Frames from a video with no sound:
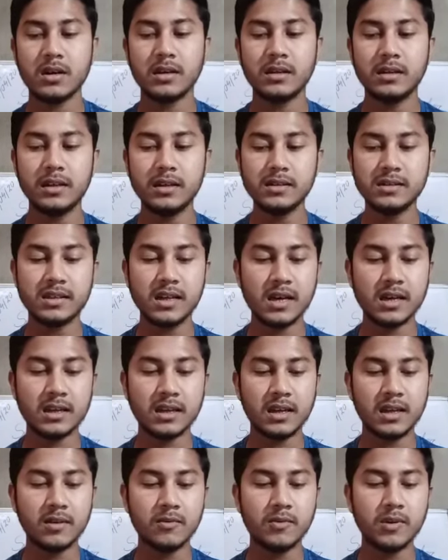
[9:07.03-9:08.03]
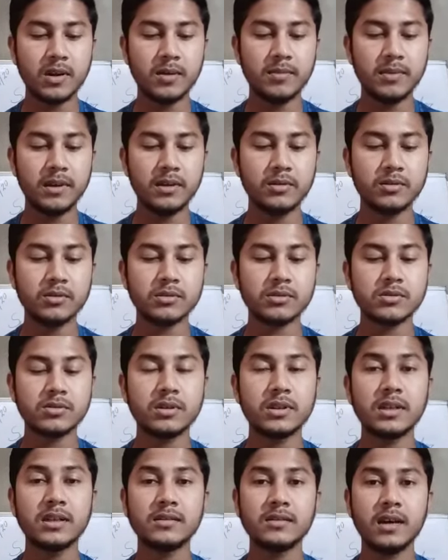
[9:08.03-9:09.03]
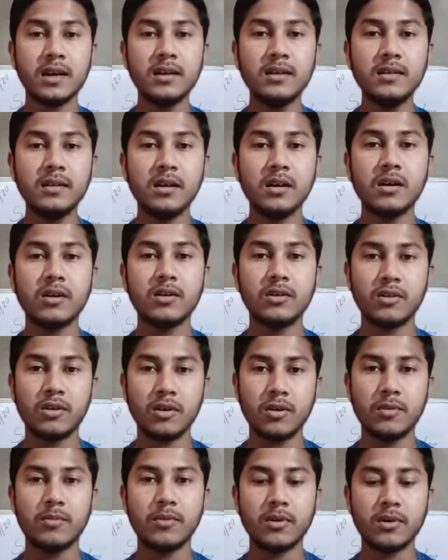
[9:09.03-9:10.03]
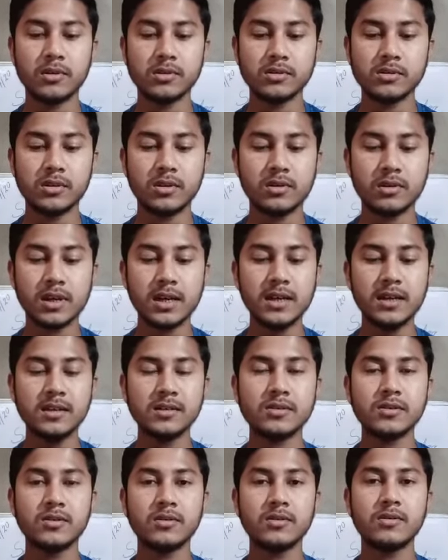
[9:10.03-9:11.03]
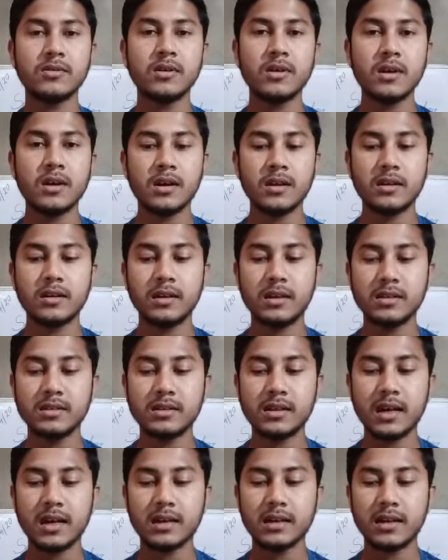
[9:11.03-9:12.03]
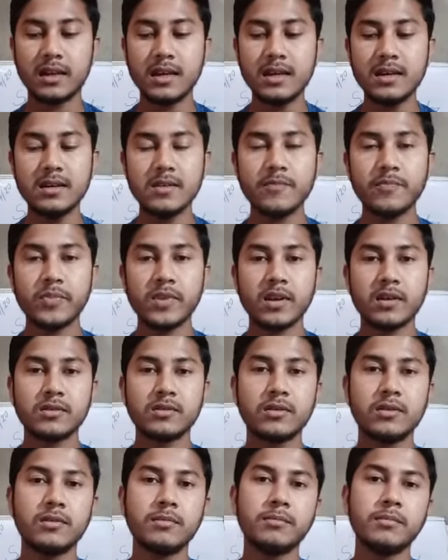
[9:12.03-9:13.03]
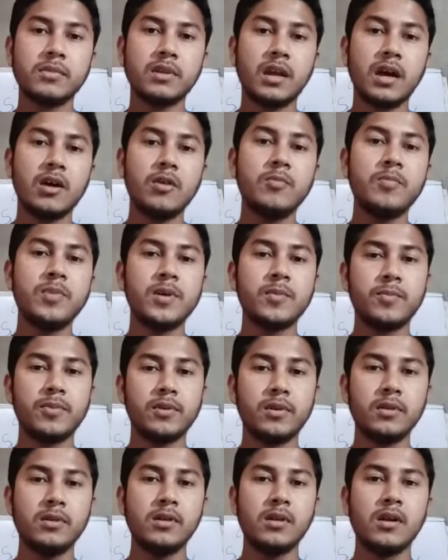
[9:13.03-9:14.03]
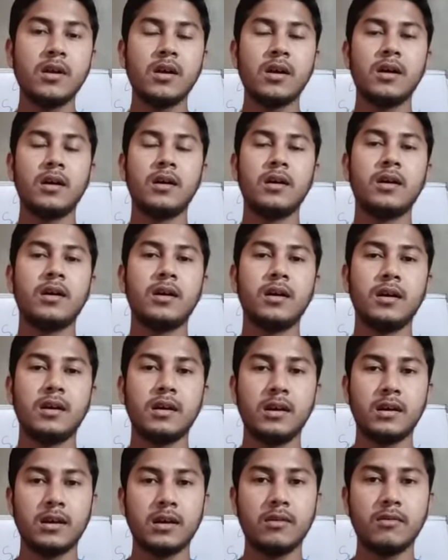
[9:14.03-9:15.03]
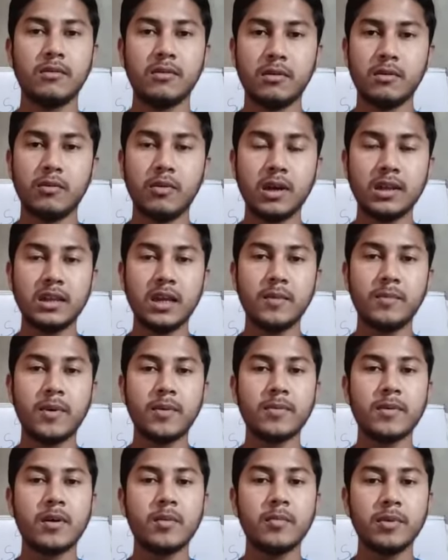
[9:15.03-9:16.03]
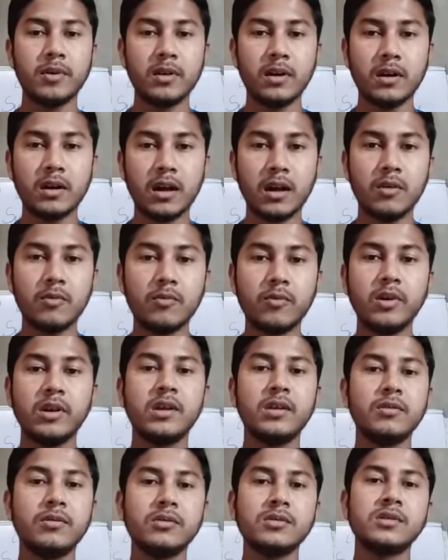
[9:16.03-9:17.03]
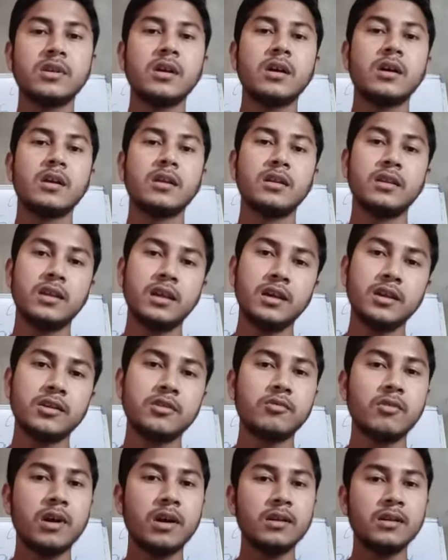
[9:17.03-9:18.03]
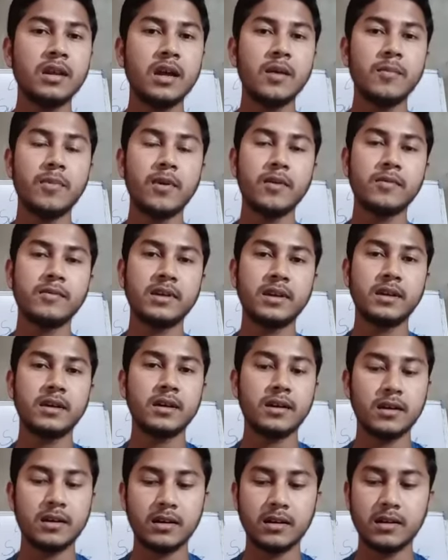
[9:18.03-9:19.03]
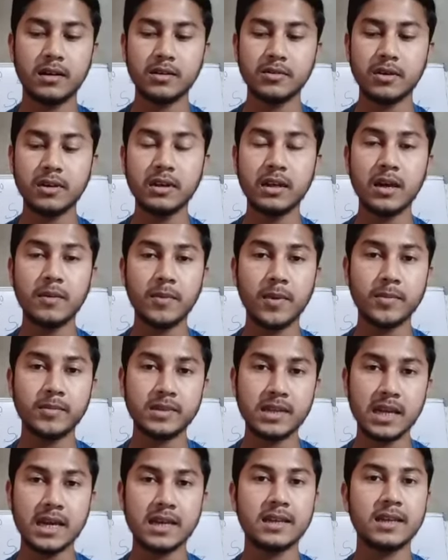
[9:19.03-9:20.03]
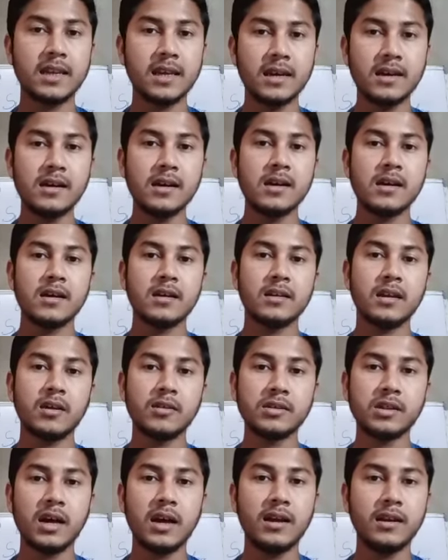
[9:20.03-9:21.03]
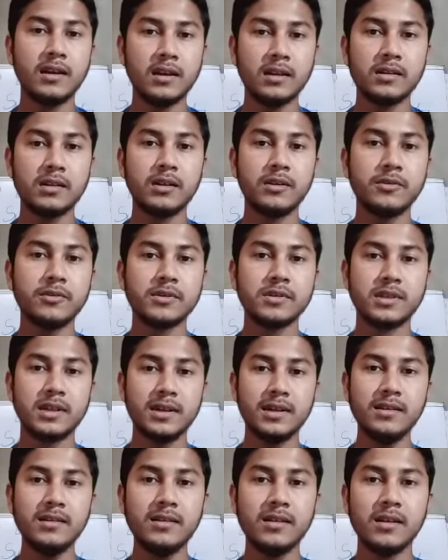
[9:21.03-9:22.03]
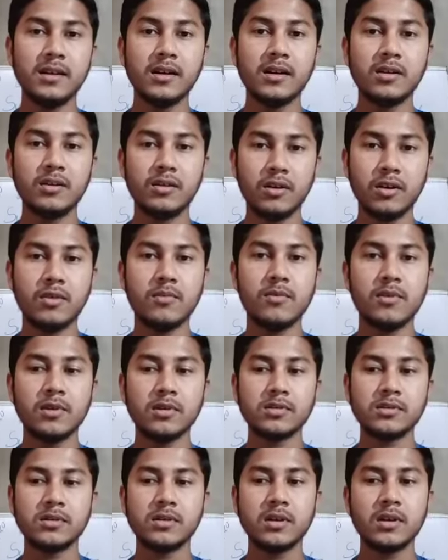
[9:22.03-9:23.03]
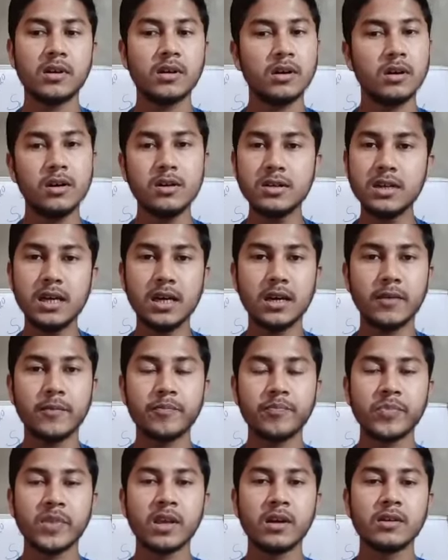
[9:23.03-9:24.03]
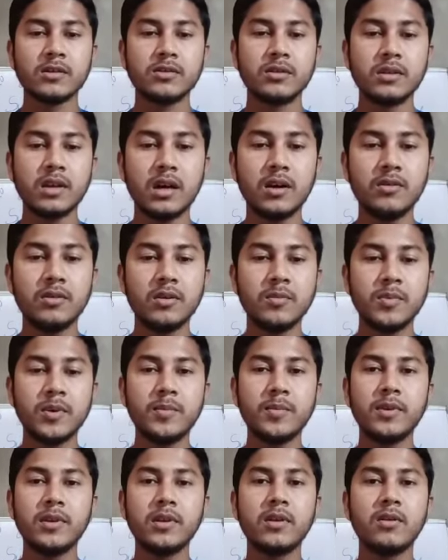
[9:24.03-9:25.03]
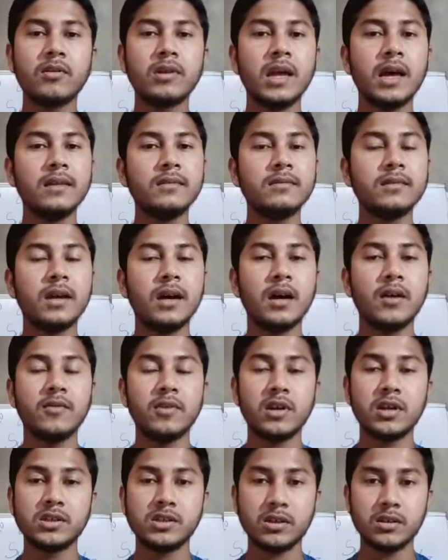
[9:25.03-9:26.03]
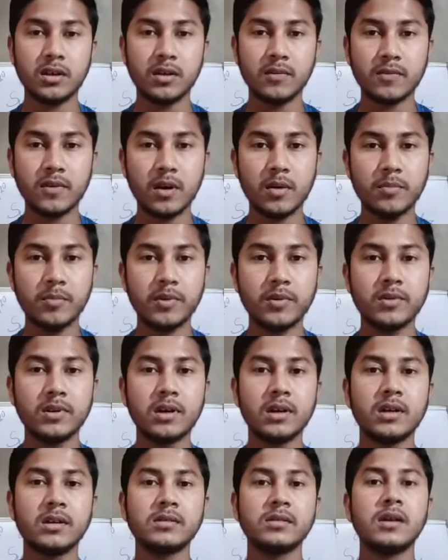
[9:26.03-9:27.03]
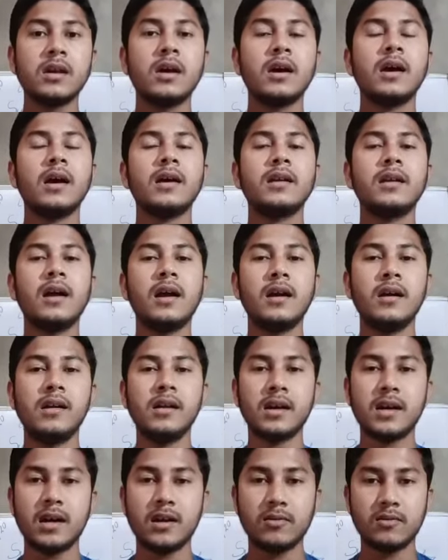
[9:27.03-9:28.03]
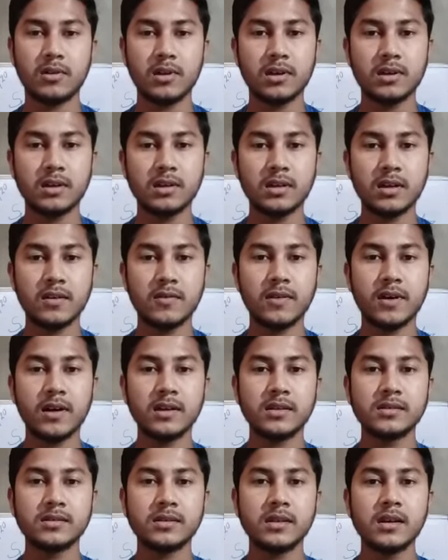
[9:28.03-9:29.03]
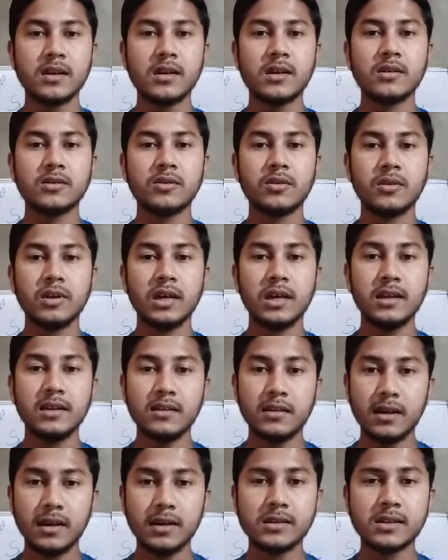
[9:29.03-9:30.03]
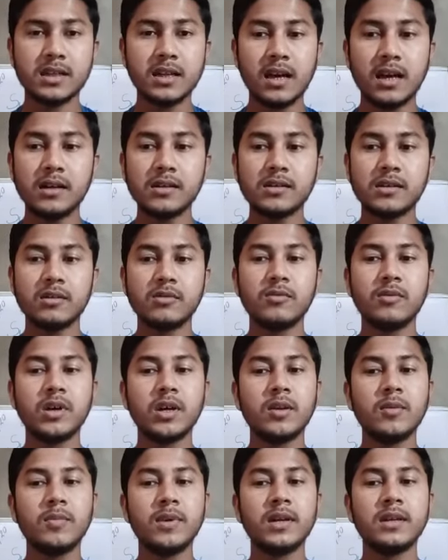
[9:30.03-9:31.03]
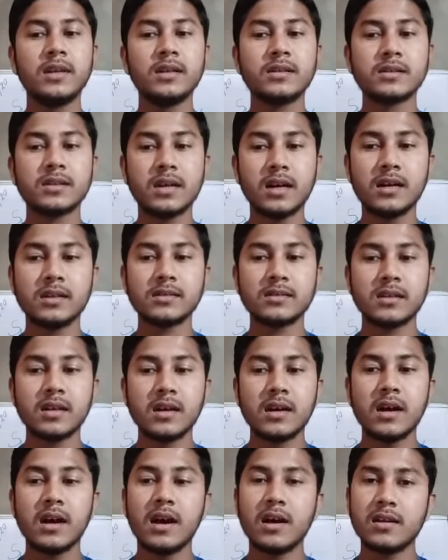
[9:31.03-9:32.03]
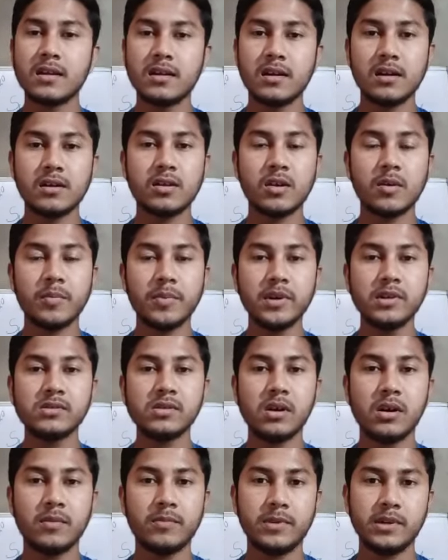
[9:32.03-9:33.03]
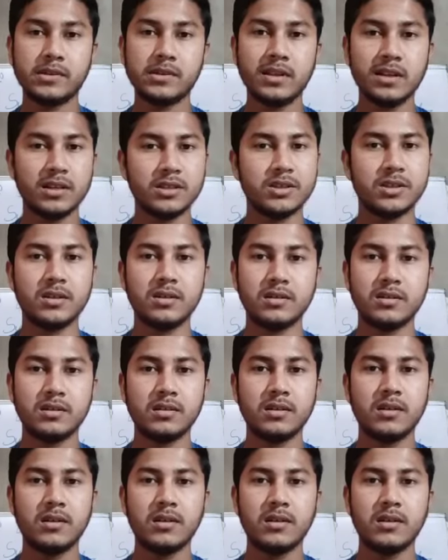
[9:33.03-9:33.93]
This technique will be used to design robots. Okay, so this technique, so now people what type of computer now we use? This one type of technique now scientists used in robots. Okay, so now you people know that the evolution of computers and early calculating device. So in next class we'll be discuss another topics of this lesson.